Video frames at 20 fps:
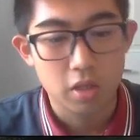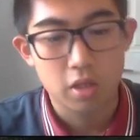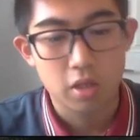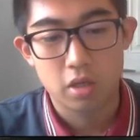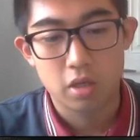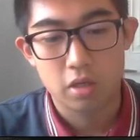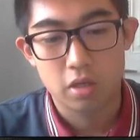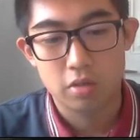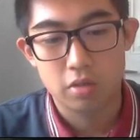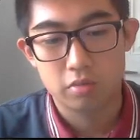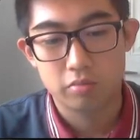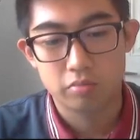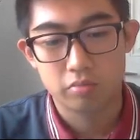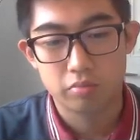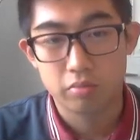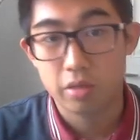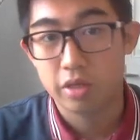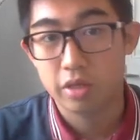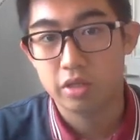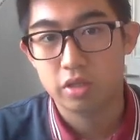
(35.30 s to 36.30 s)

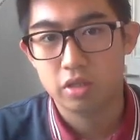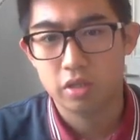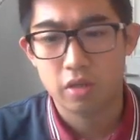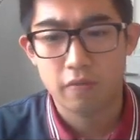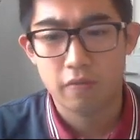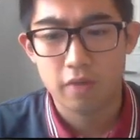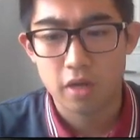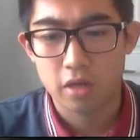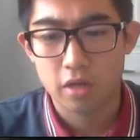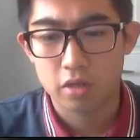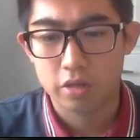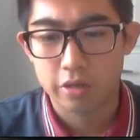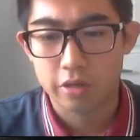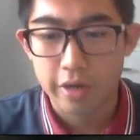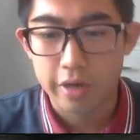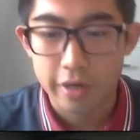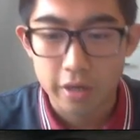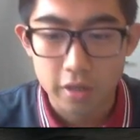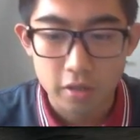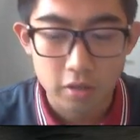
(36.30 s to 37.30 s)
might just give that a
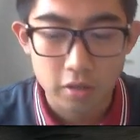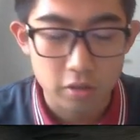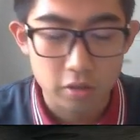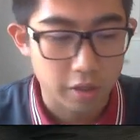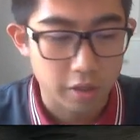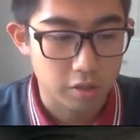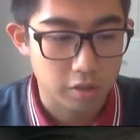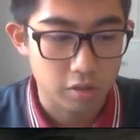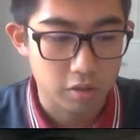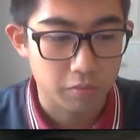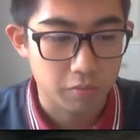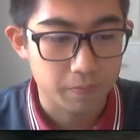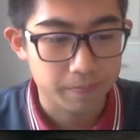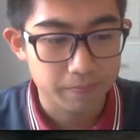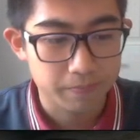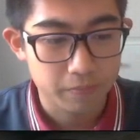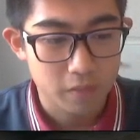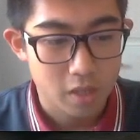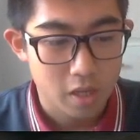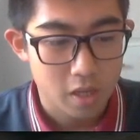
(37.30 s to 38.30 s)
try. Okay,
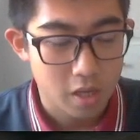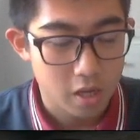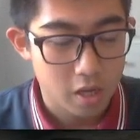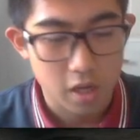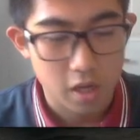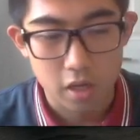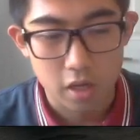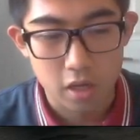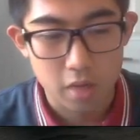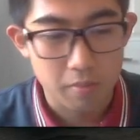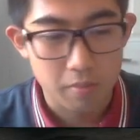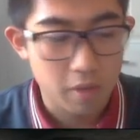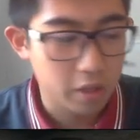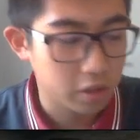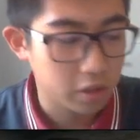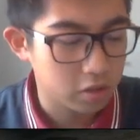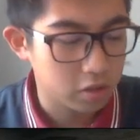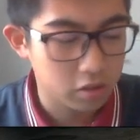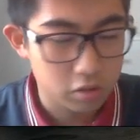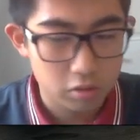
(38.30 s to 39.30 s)
I
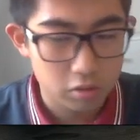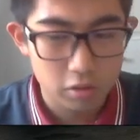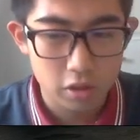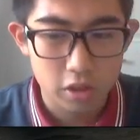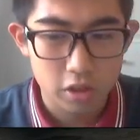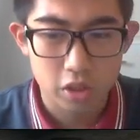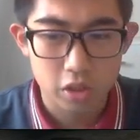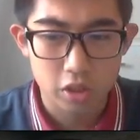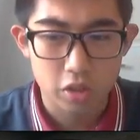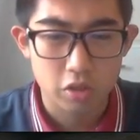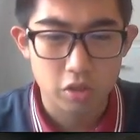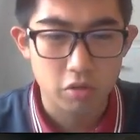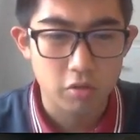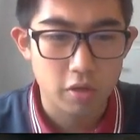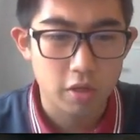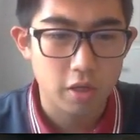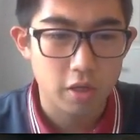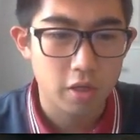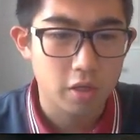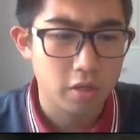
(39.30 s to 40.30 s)
might do this
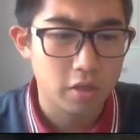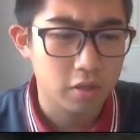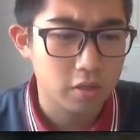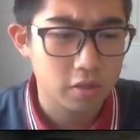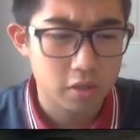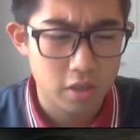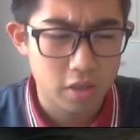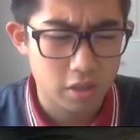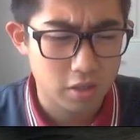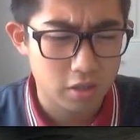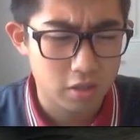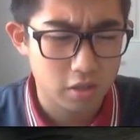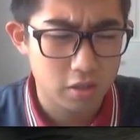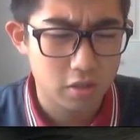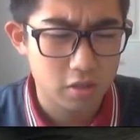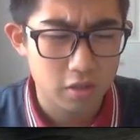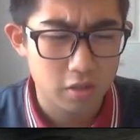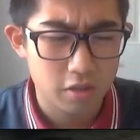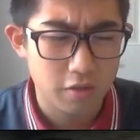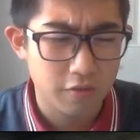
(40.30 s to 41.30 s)
Q&A
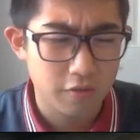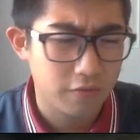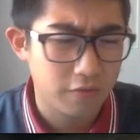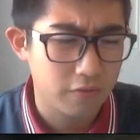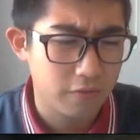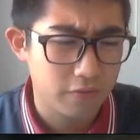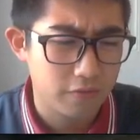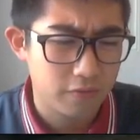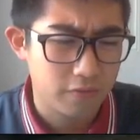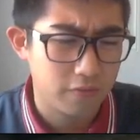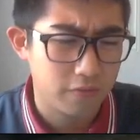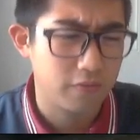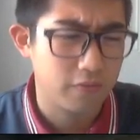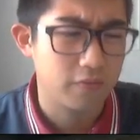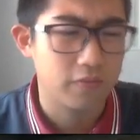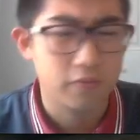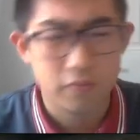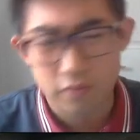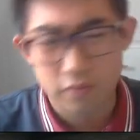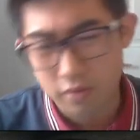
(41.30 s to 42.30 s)
session
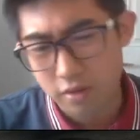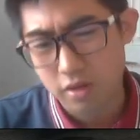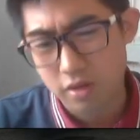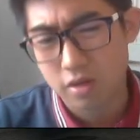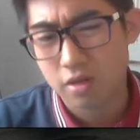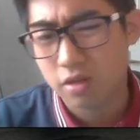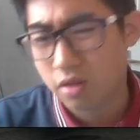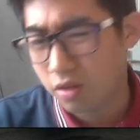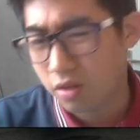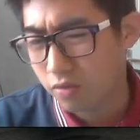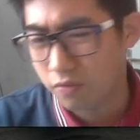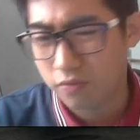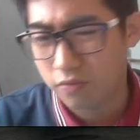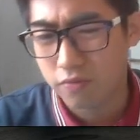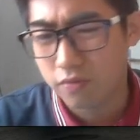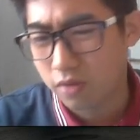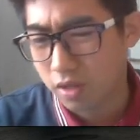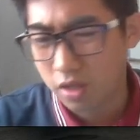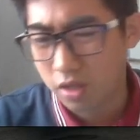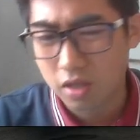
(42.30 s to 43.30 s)

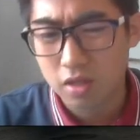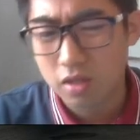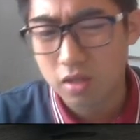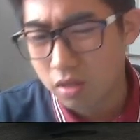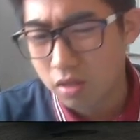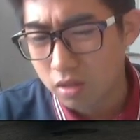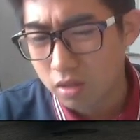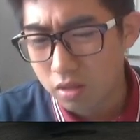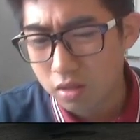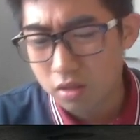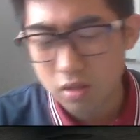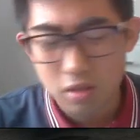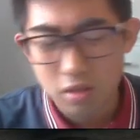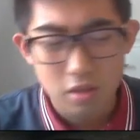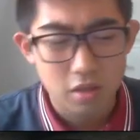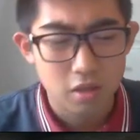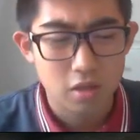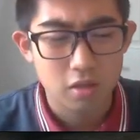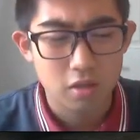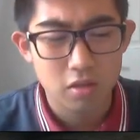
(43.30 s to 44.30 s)
if needed.
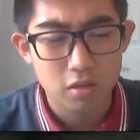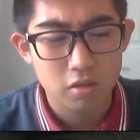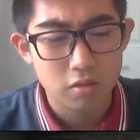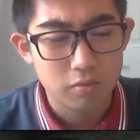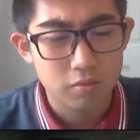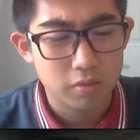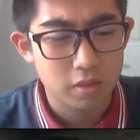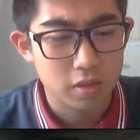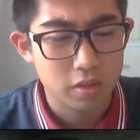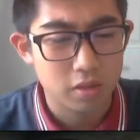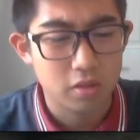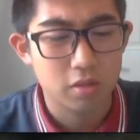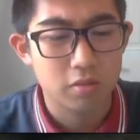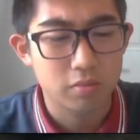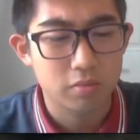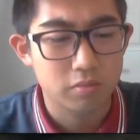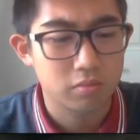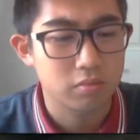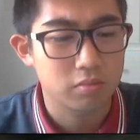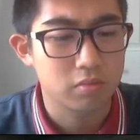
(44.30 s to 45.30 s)
I don't know, but
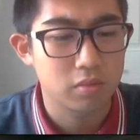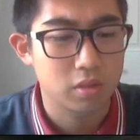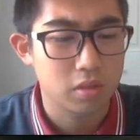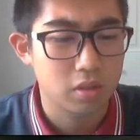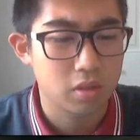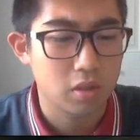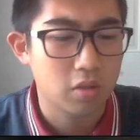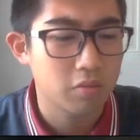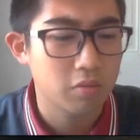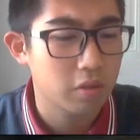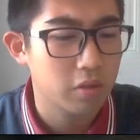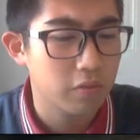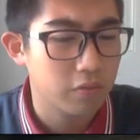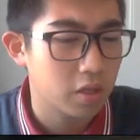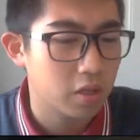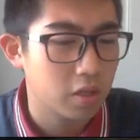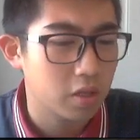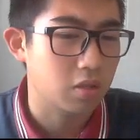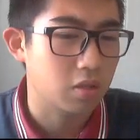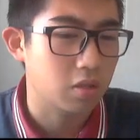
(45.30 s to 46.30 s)
tell me if
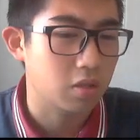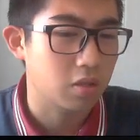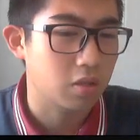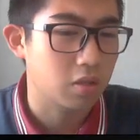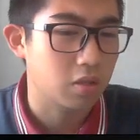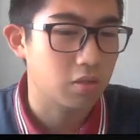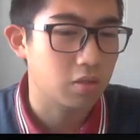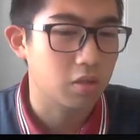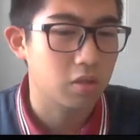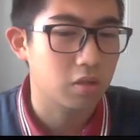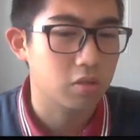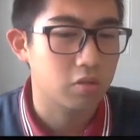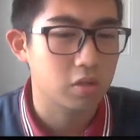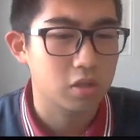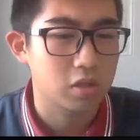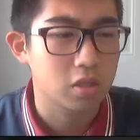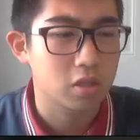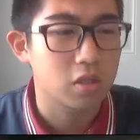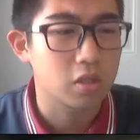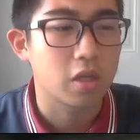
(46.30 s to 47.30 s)
you guys are
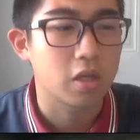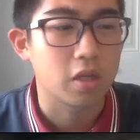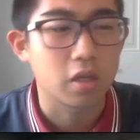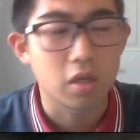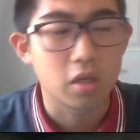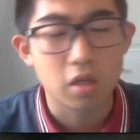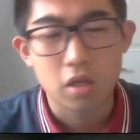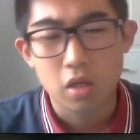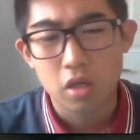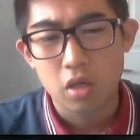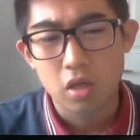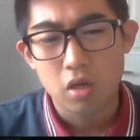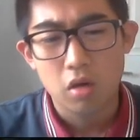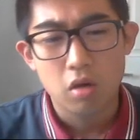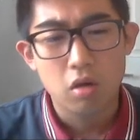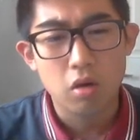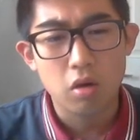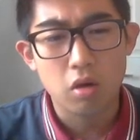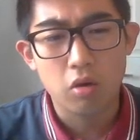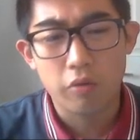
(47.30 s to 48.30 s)
interested, and
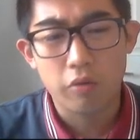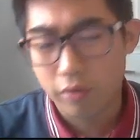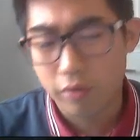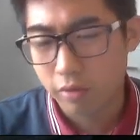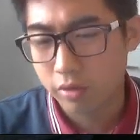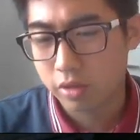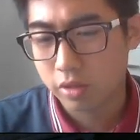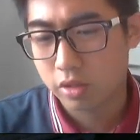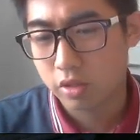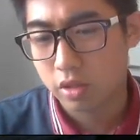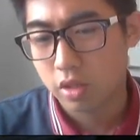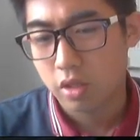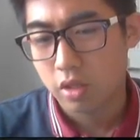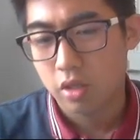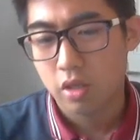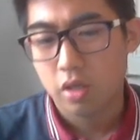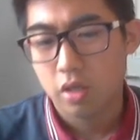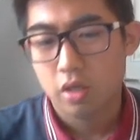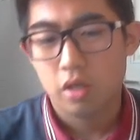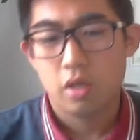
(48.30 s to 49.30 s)
of course,
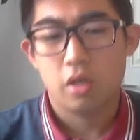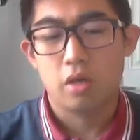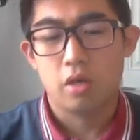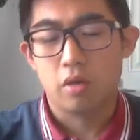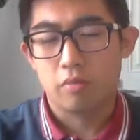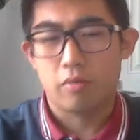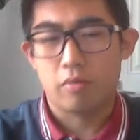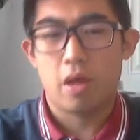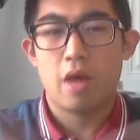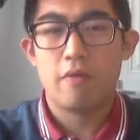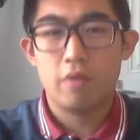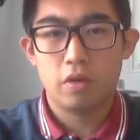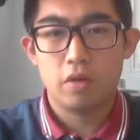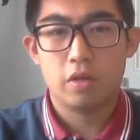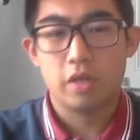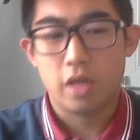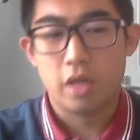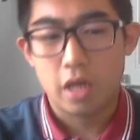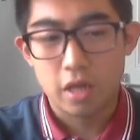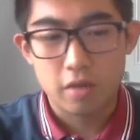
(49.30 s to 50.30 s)
have a
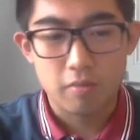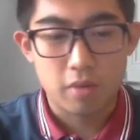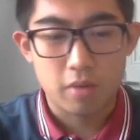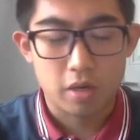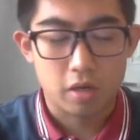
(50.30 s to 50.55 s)
look at in my